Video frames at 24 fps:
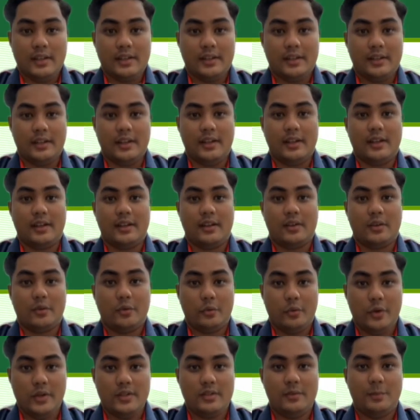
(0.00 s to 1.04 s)
The
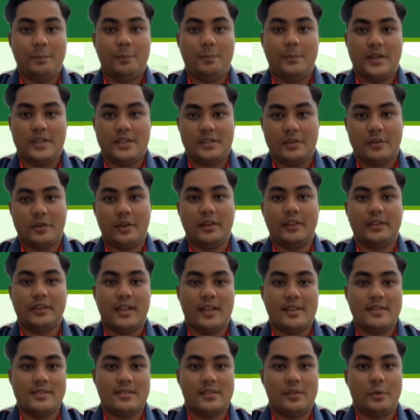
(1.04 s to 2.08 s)
quiz page
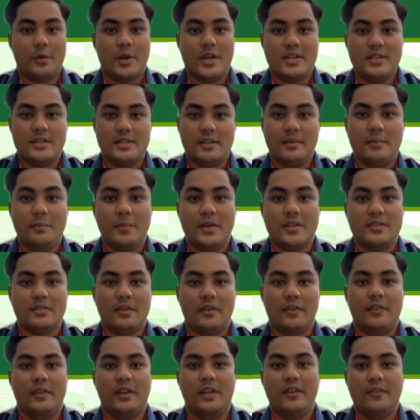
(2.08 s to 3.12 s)
contains questions based
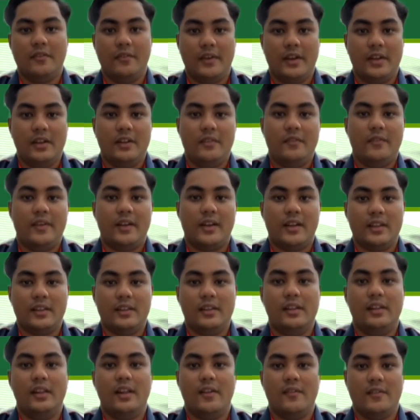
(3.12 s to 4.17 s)
on different difficulty
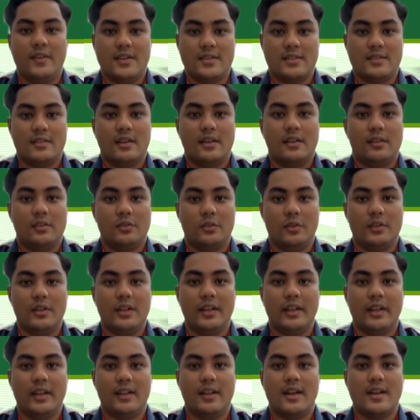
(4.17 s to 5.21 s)
levels. Students
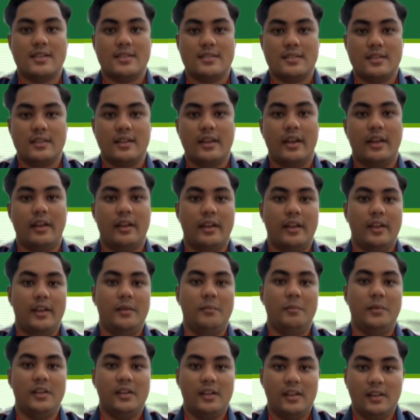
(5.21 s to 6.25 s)
can answer and
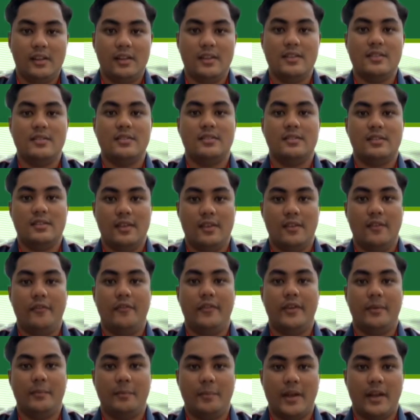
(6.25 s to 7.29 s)
immediately see
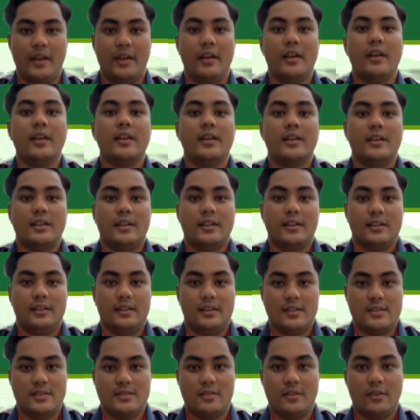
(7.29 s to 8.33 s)
feedback.
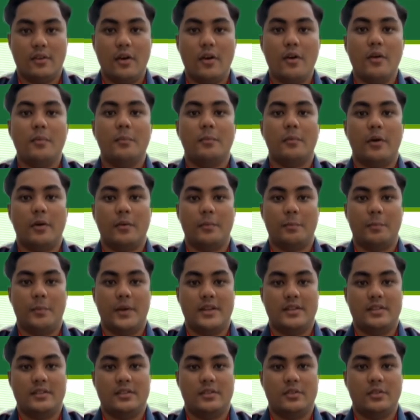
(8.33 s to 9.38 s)
The scoreboard page
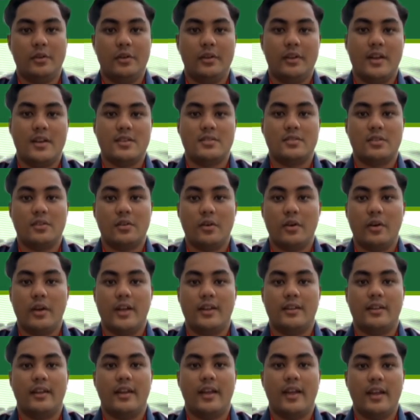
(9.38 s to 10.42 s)
shows their score at
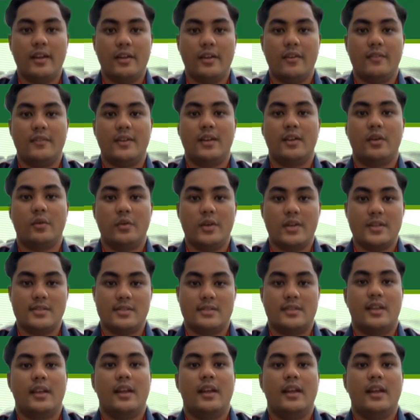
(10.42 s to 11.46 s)
the end of the quiz.
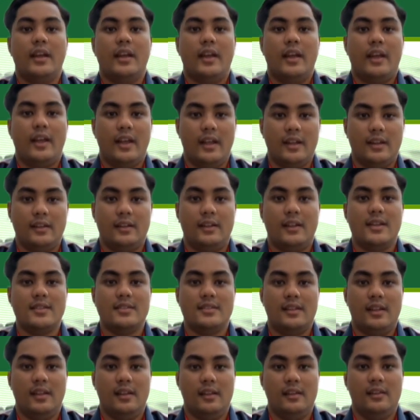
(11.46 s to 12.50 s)
And
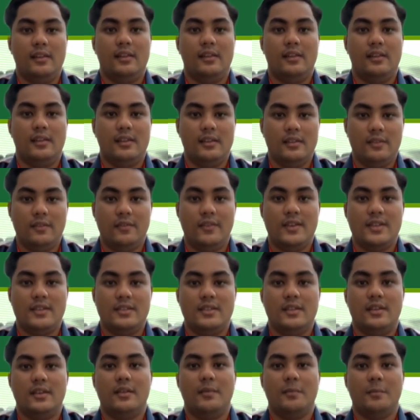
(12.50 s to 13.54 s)
lastly, this
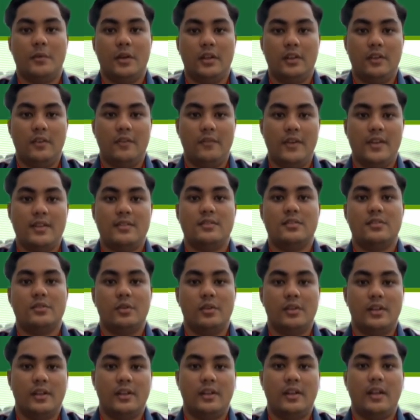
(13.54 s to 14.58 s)
feature motivates
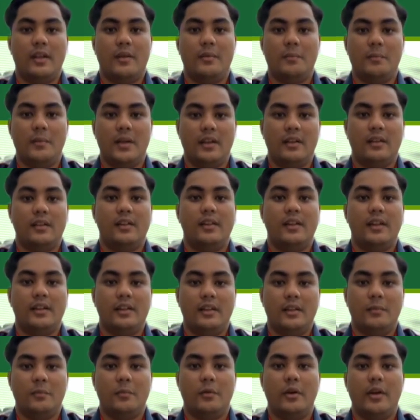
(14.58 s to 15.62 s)
students and makes
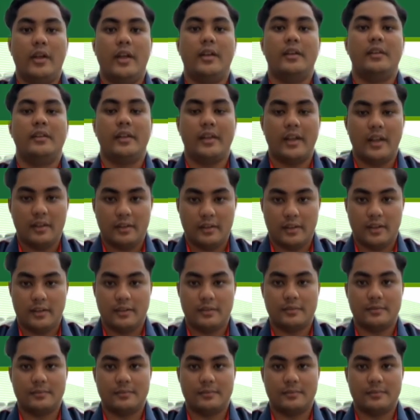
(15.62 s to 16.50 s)
learning more engaging.